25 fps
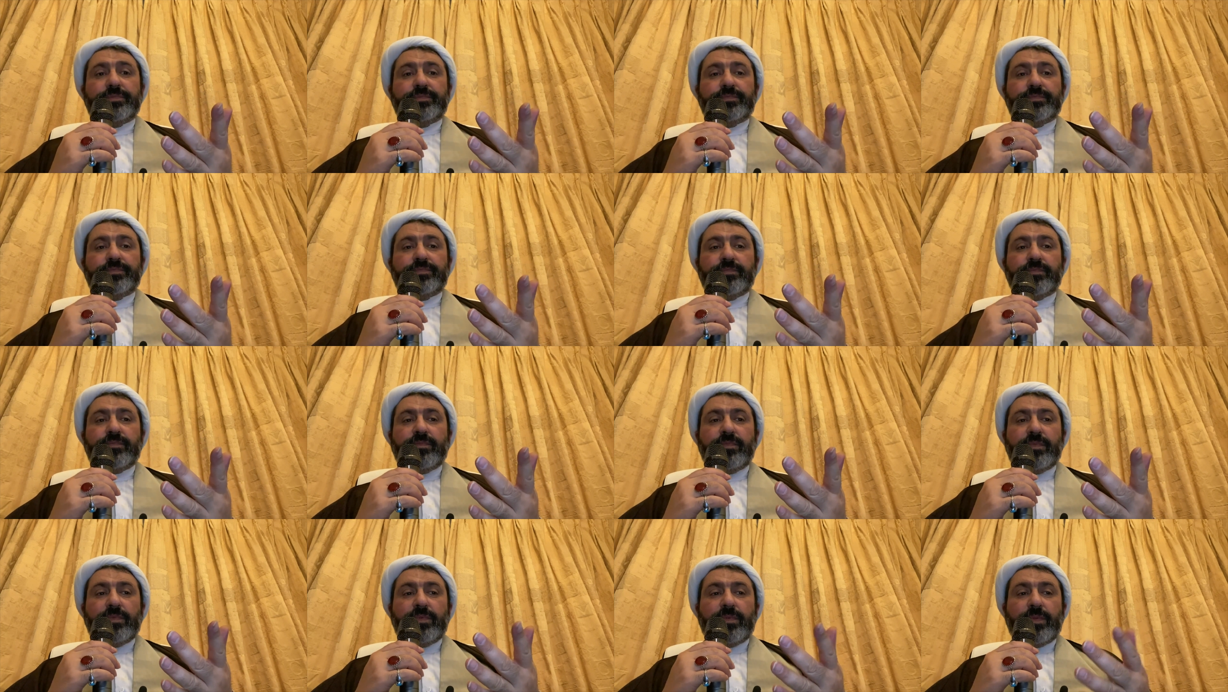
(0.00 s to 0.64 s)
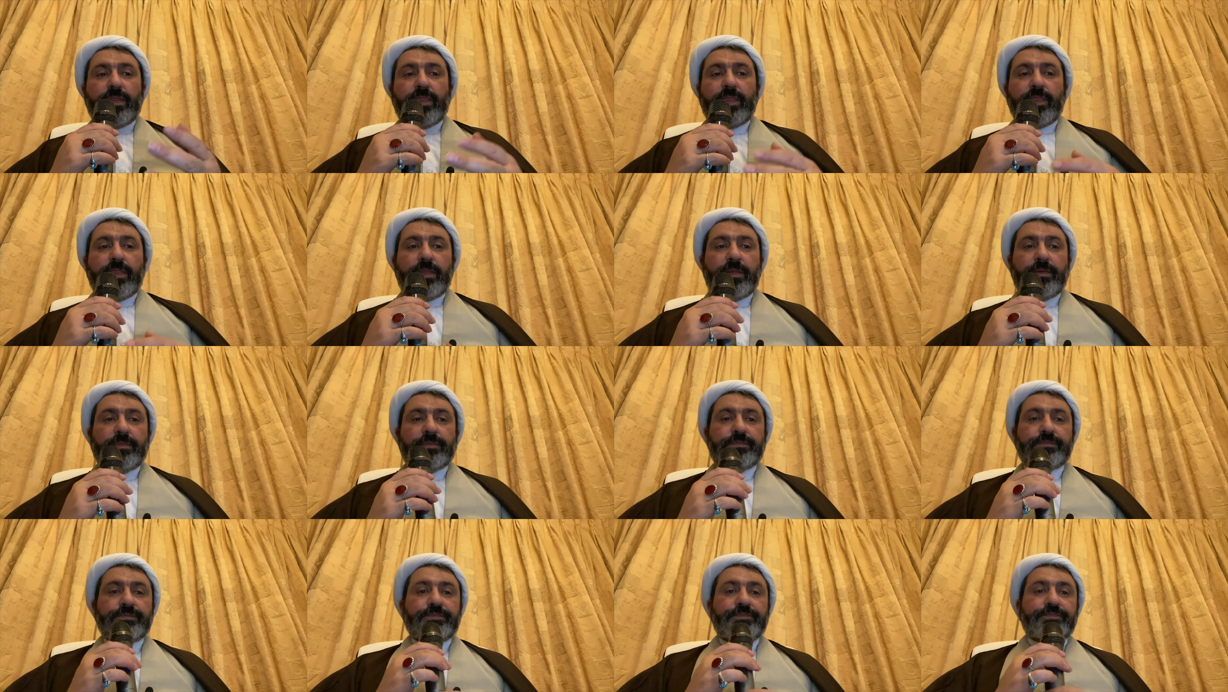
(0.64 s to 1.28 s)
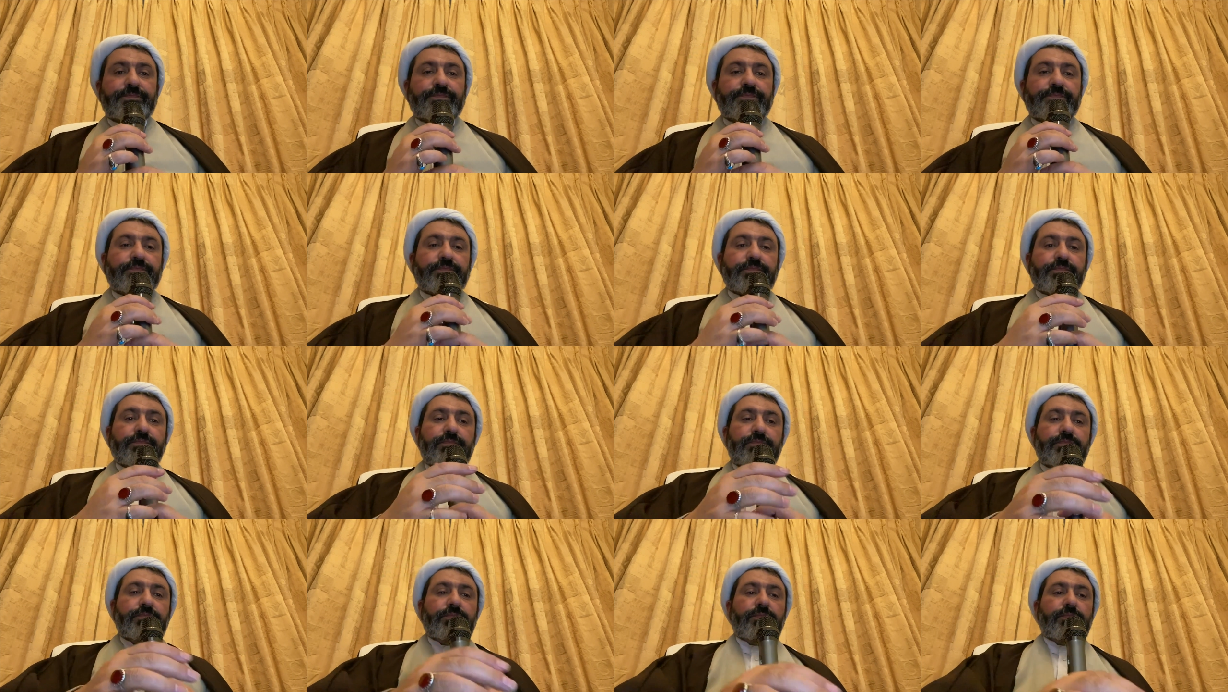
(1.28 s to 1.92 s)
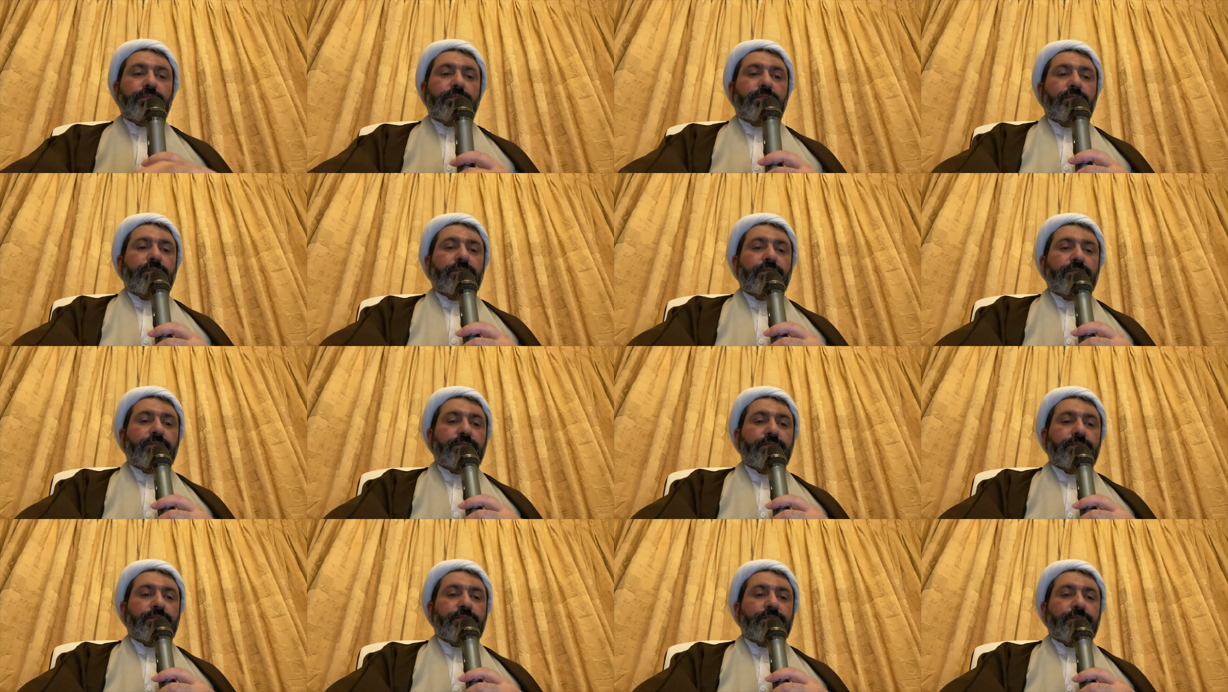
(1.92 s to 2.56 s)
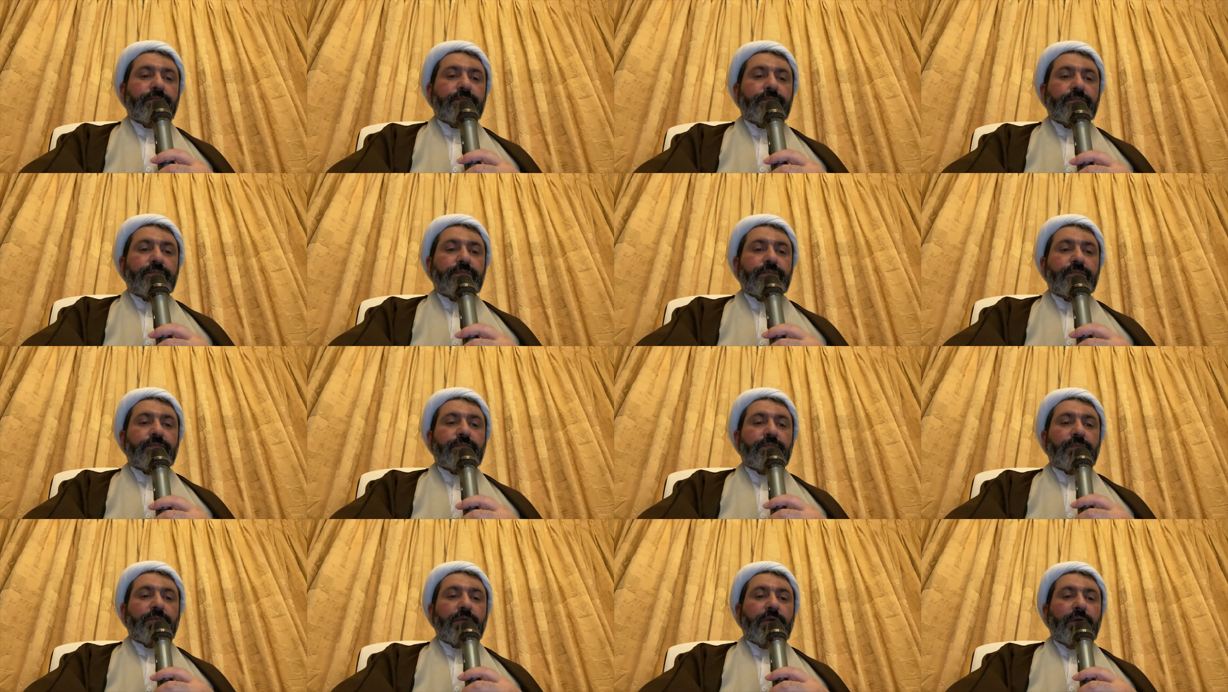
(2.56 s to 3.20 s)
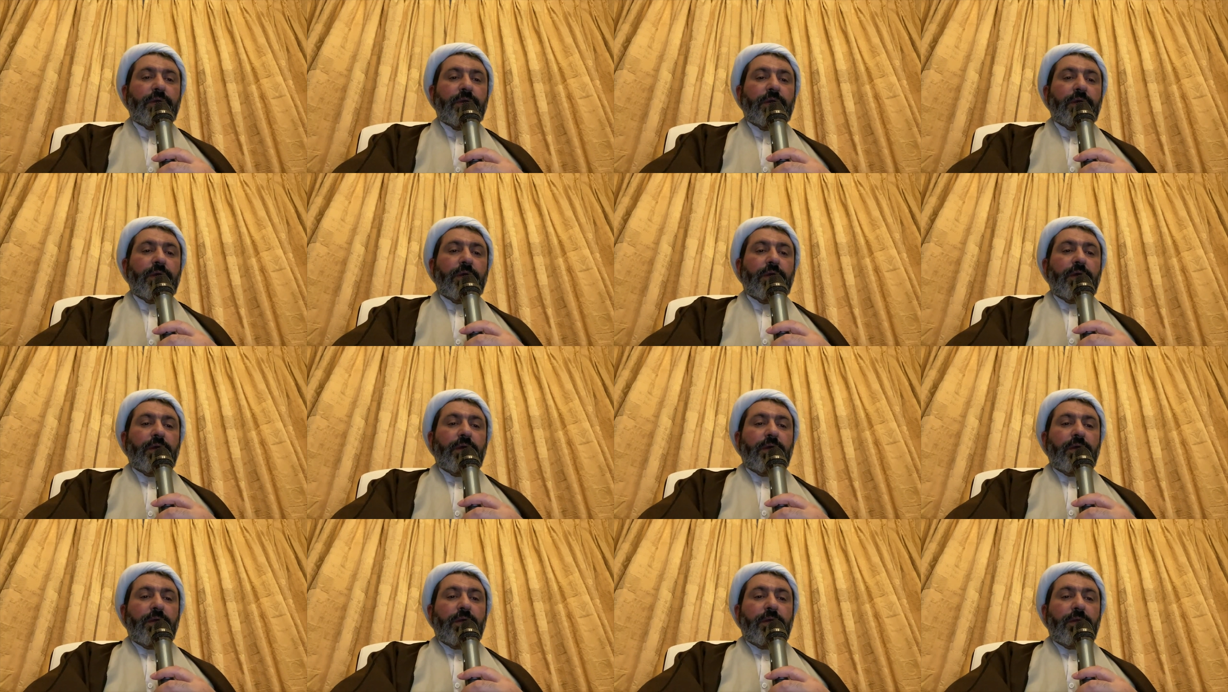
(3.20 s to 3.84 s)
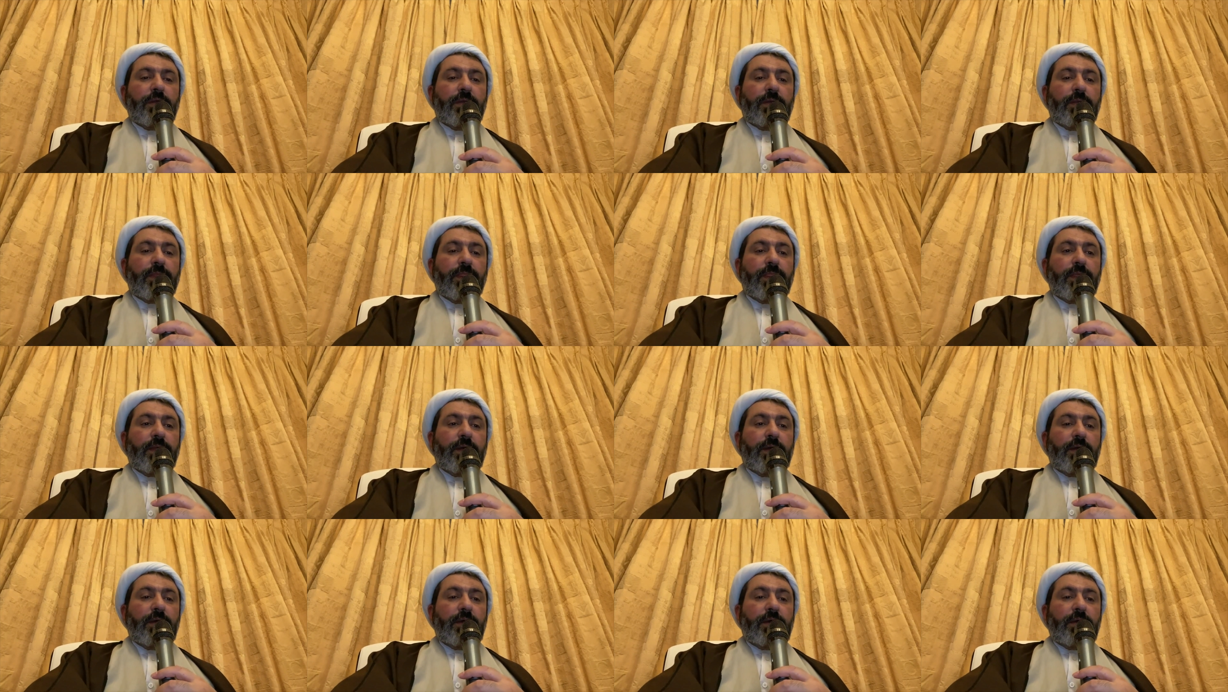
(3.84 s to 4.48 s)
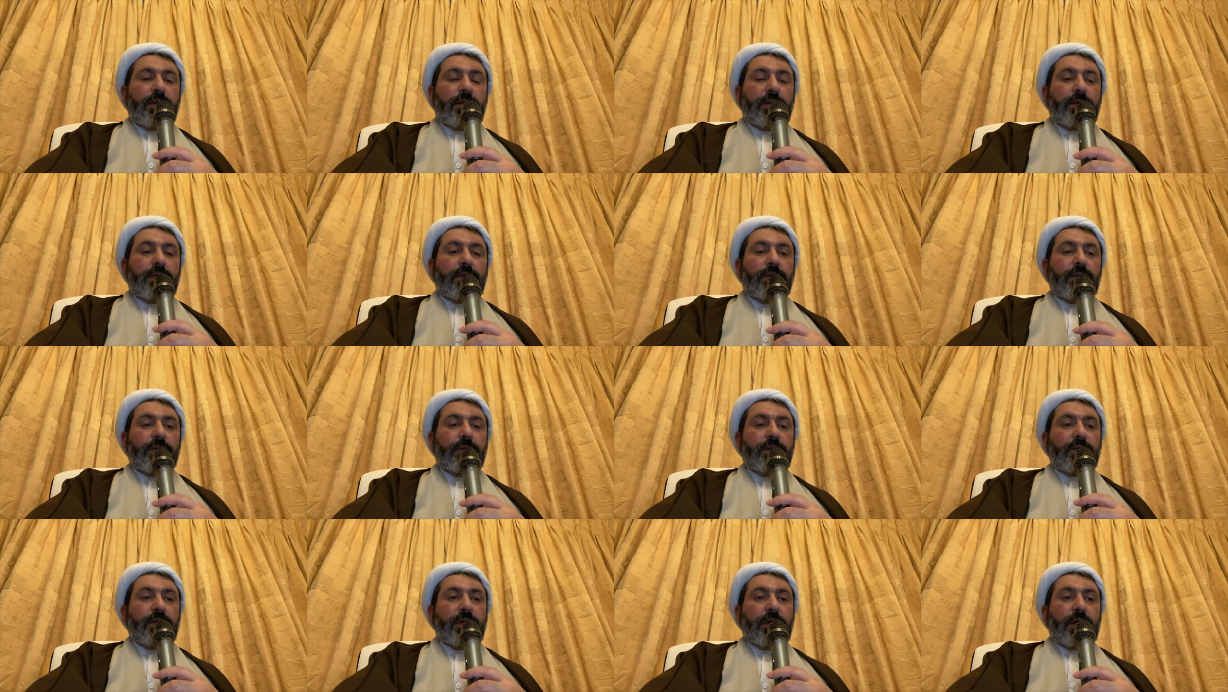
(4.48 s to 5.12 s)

No one is speaking in this clip.